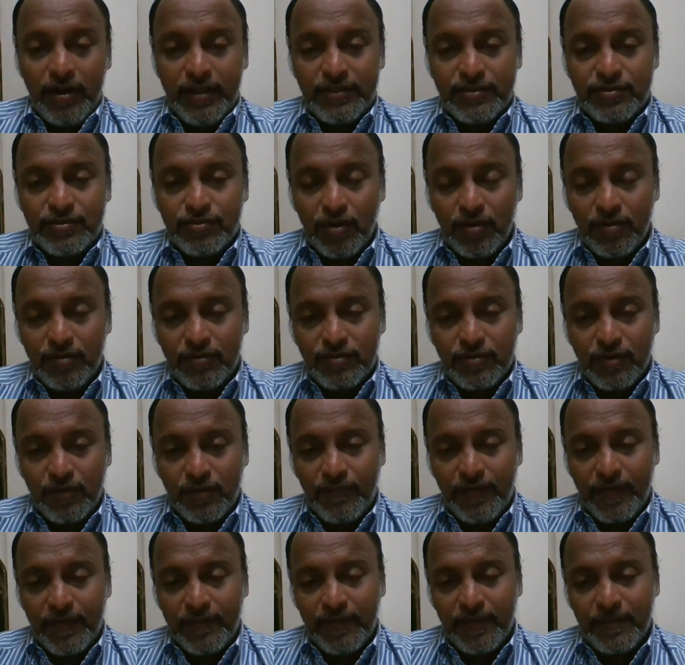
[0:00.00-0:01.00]
is not so
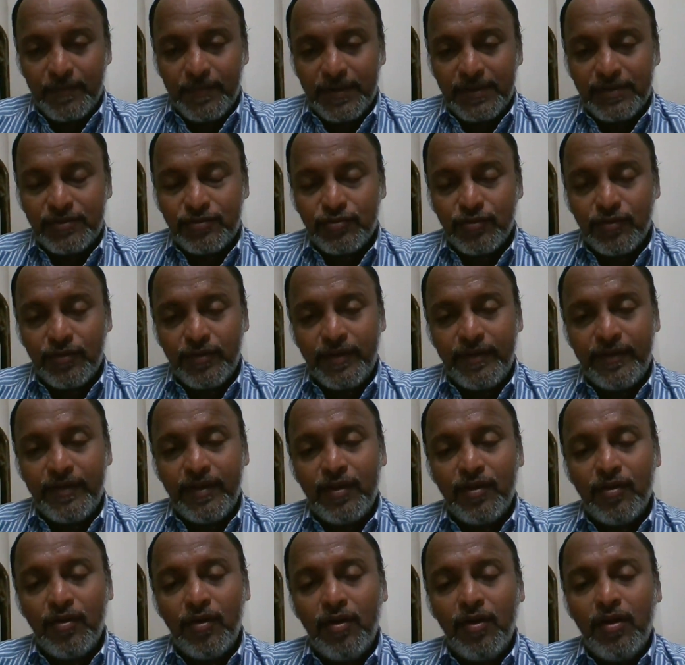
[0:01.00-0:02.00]
favorable, so
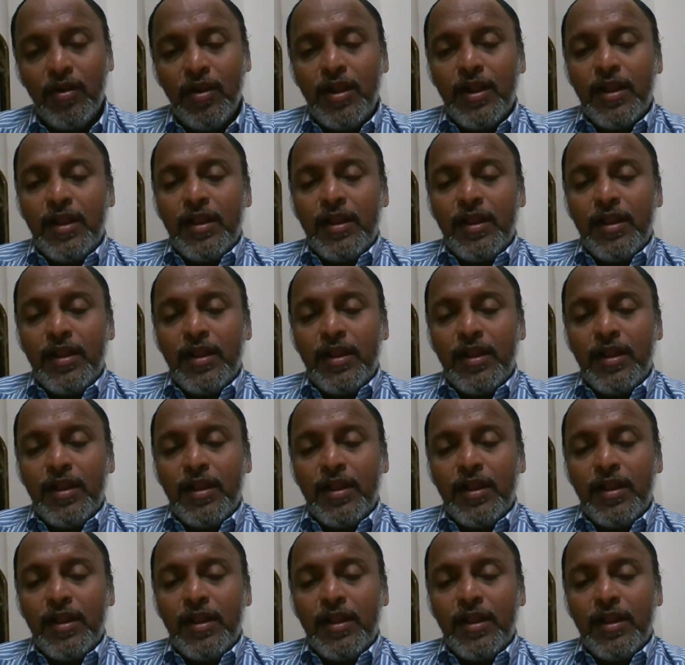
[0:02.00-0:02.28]
he'll know